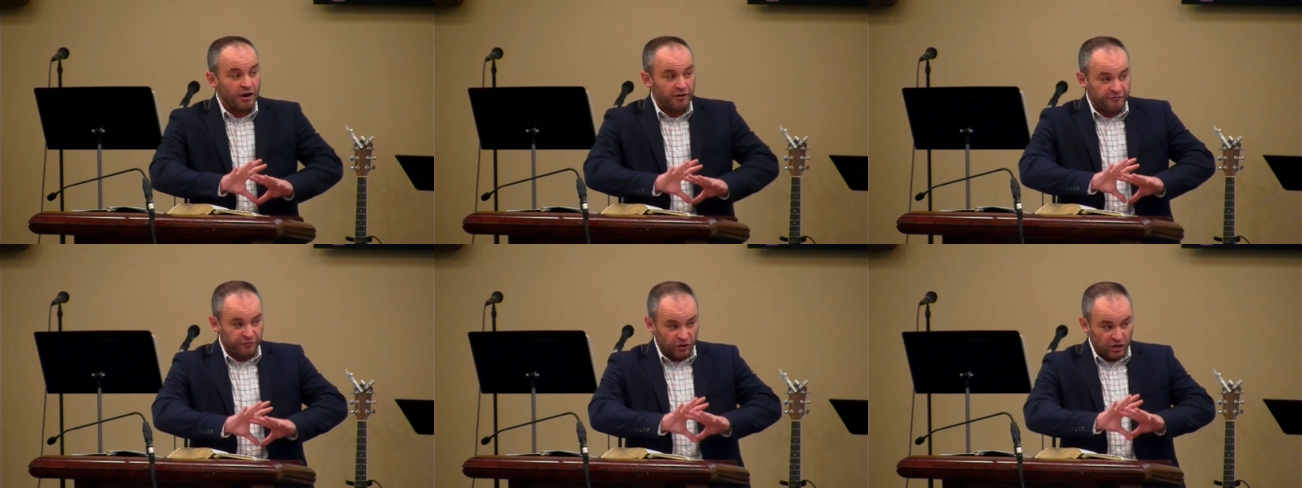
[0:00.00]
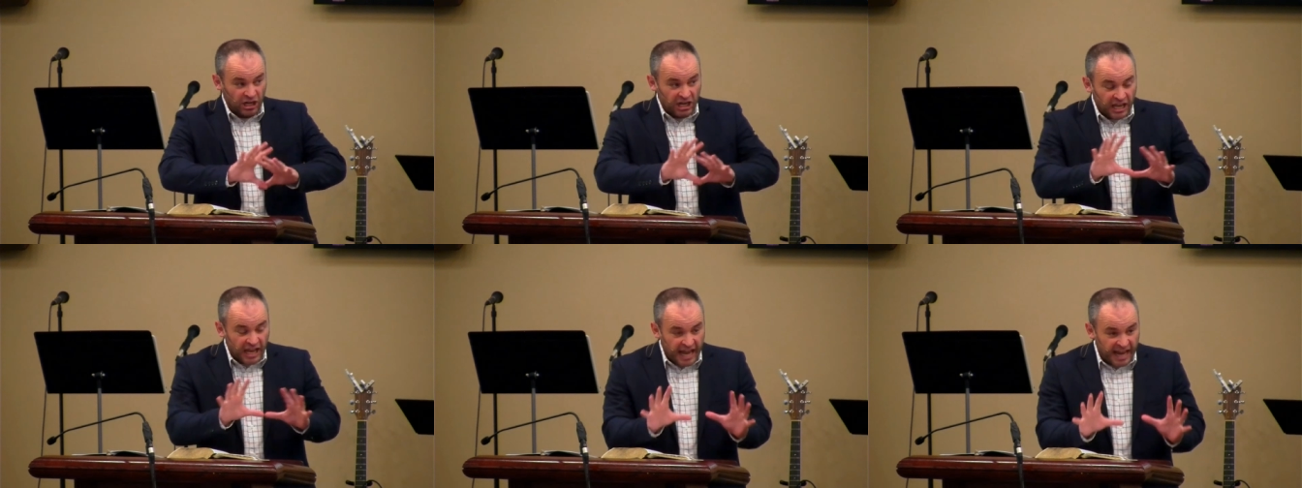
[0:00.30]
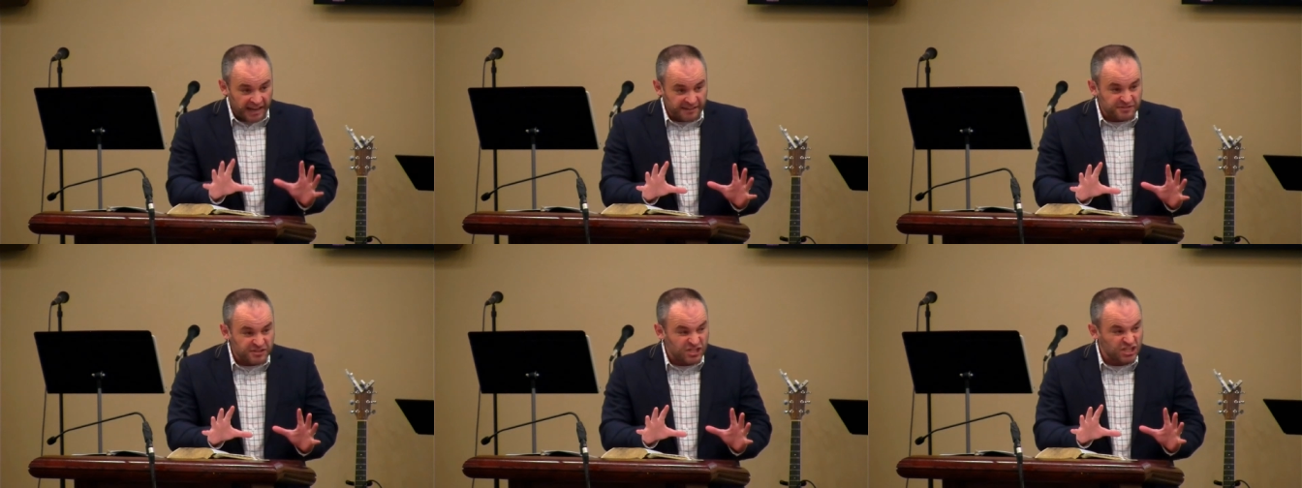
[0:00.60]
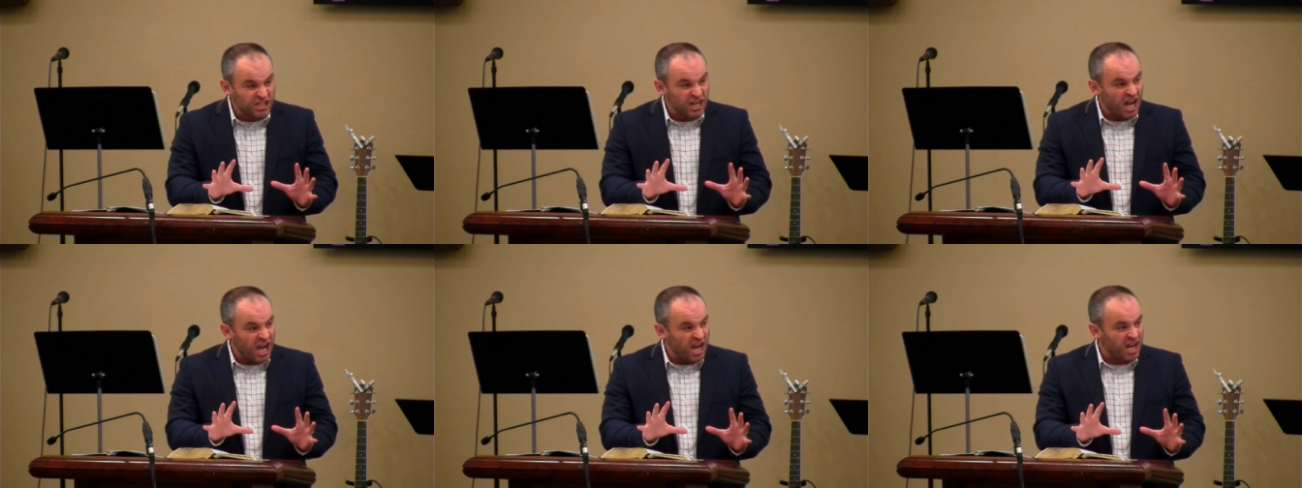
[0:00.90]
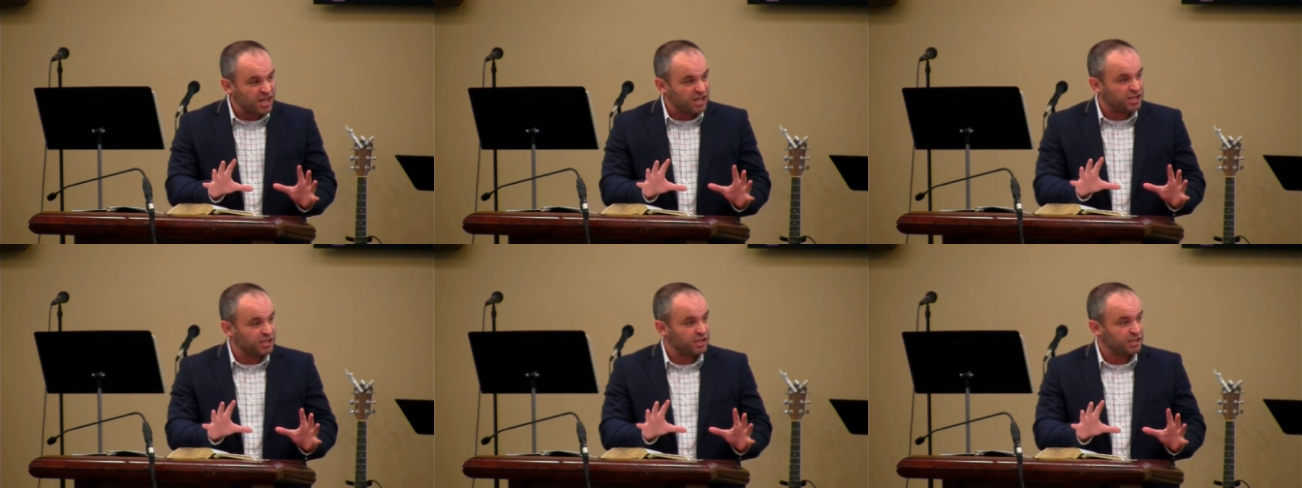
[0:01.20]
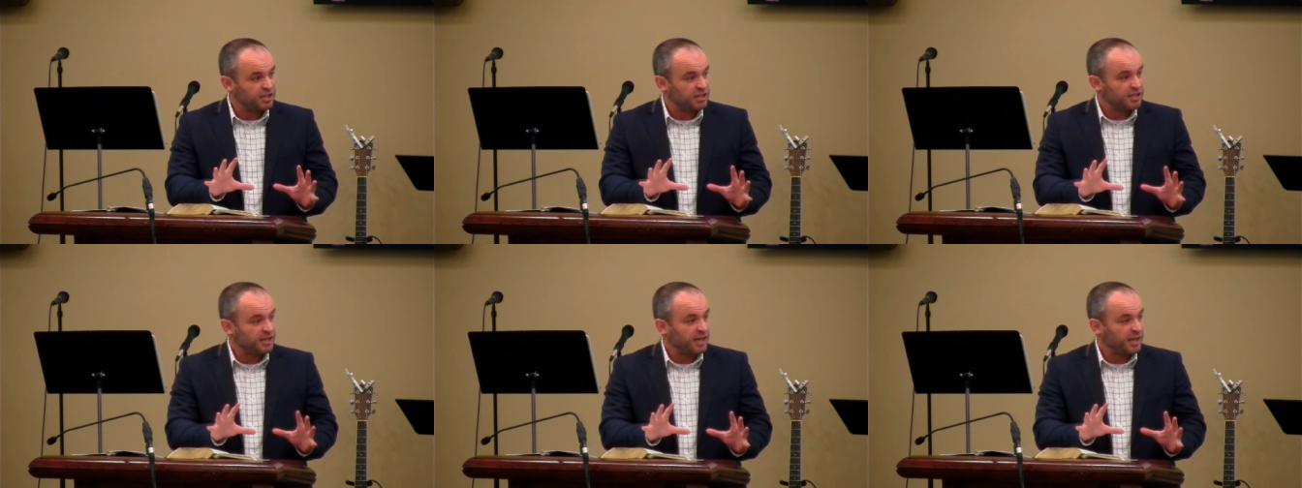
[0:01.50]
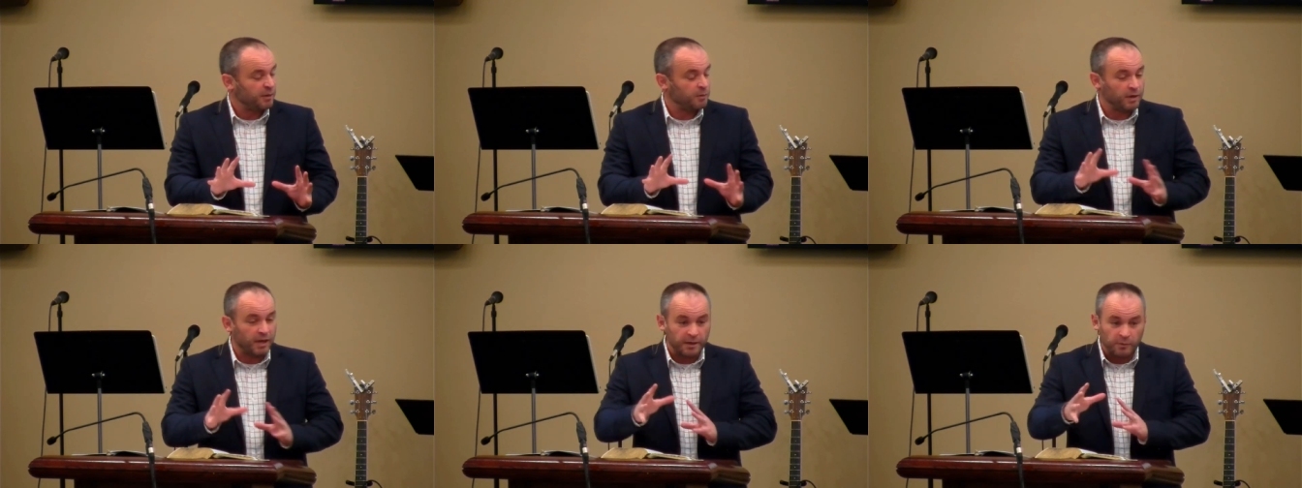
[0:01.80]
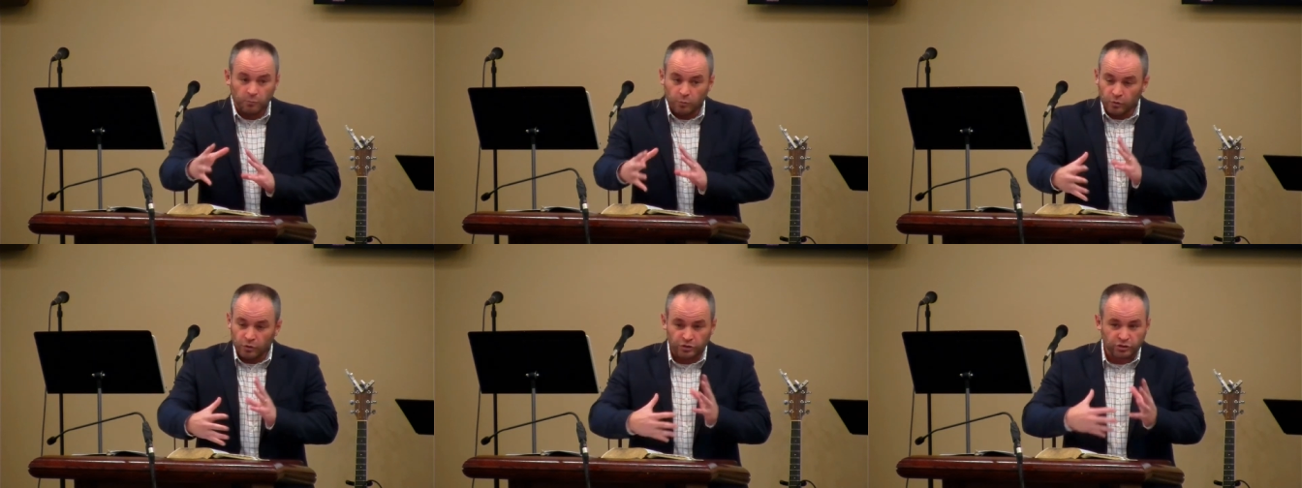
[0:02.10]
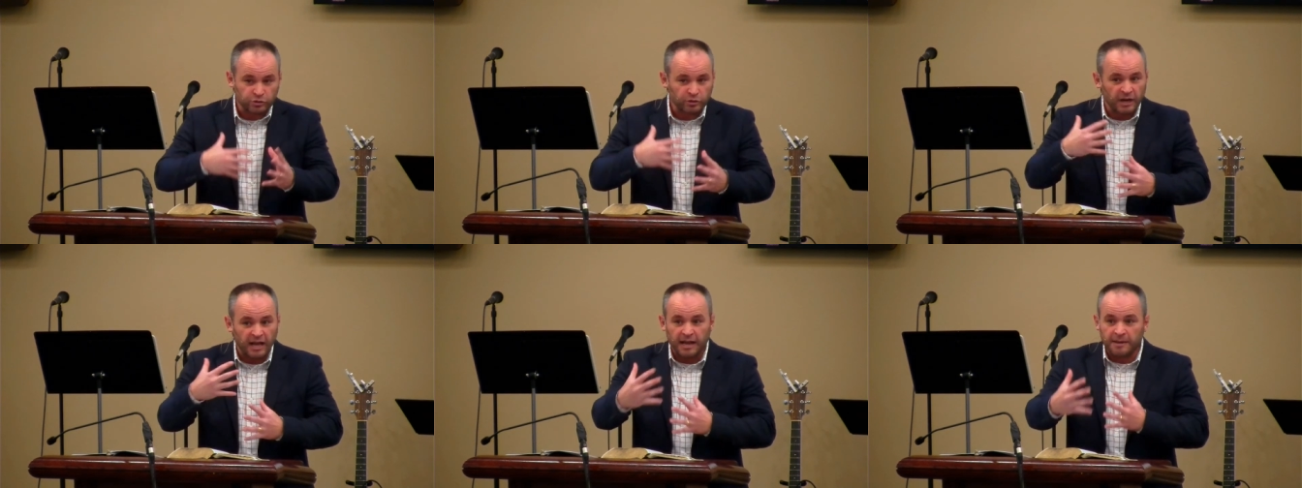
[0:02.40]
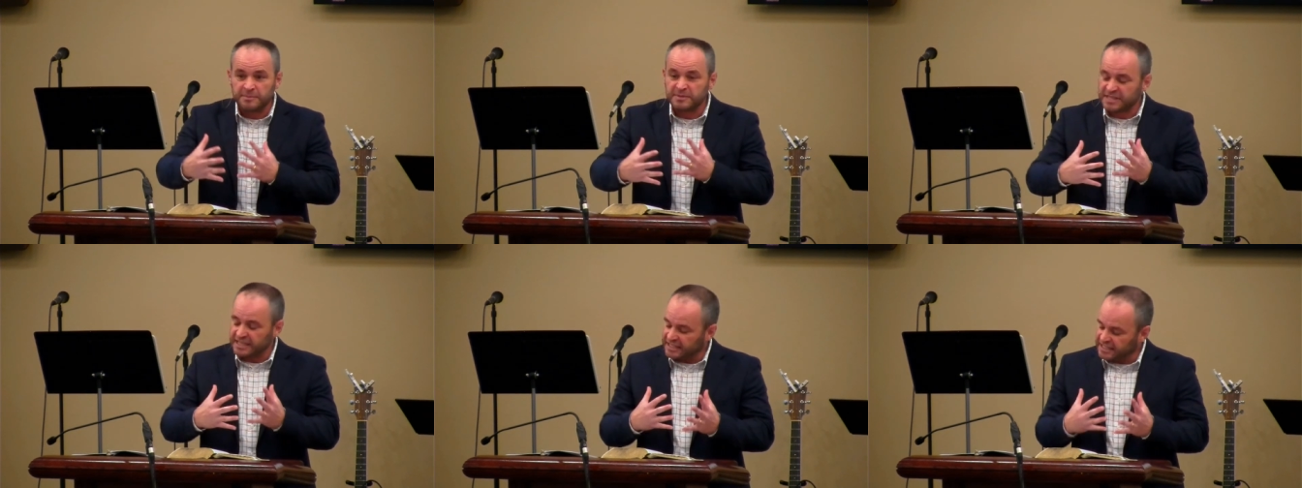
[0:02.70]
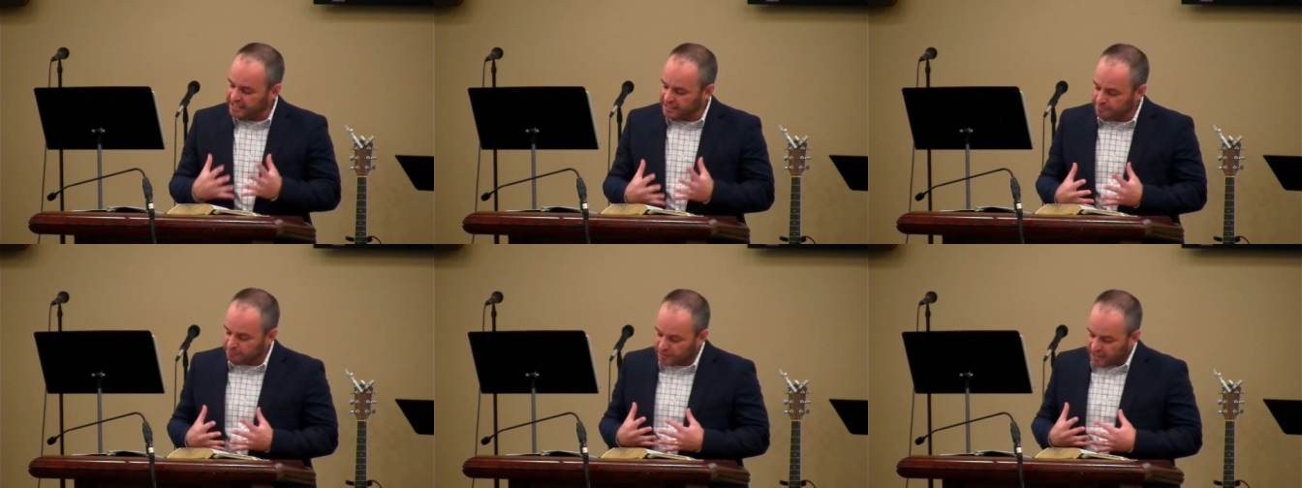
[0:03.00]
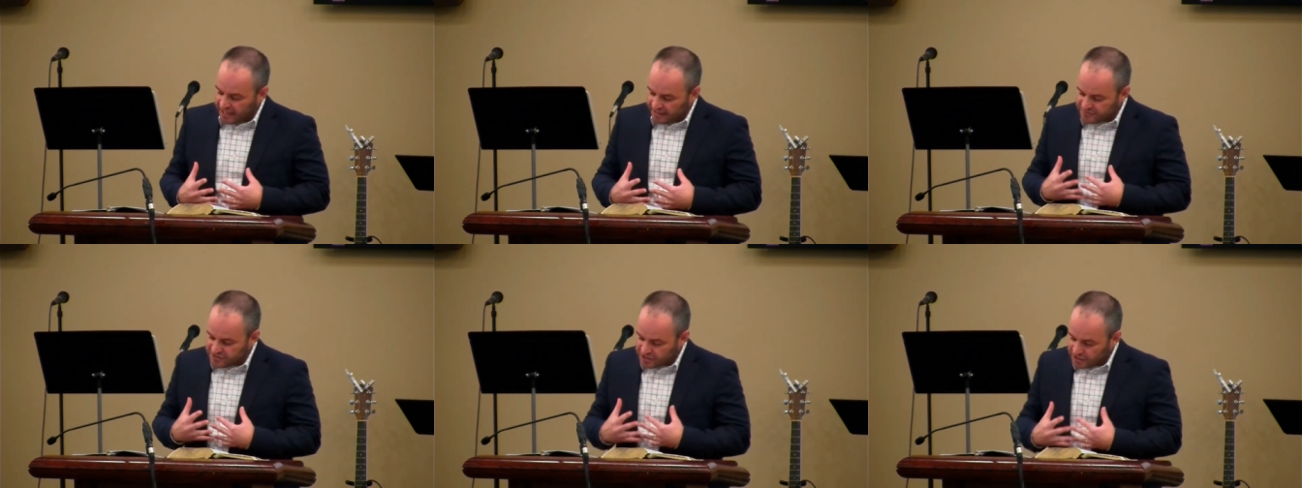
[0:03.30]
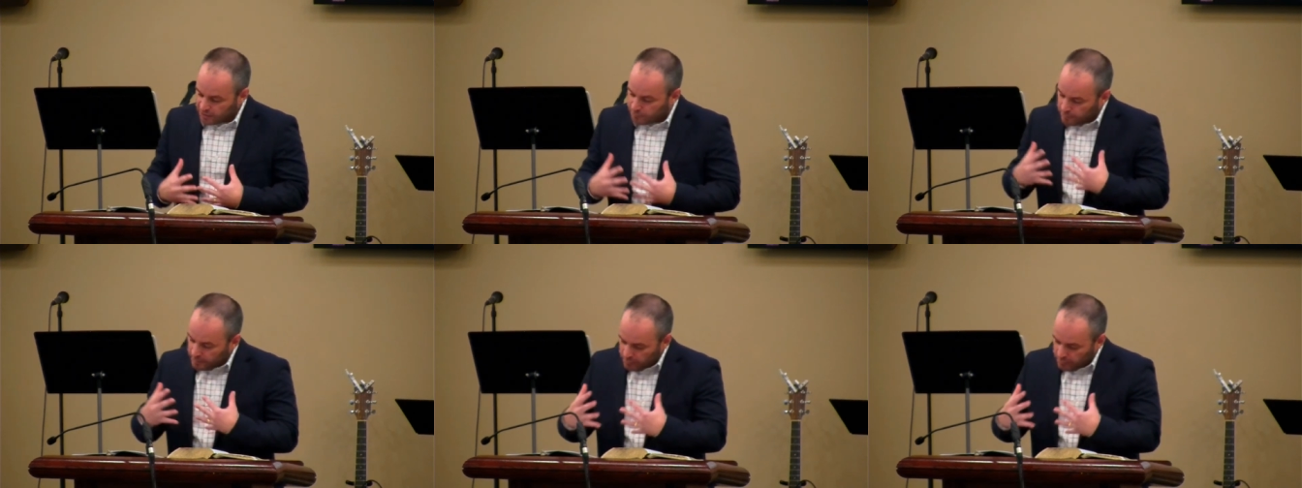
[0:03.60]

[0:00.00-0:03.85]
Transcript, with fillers: for livestock and, and we're tribes that keep livestock.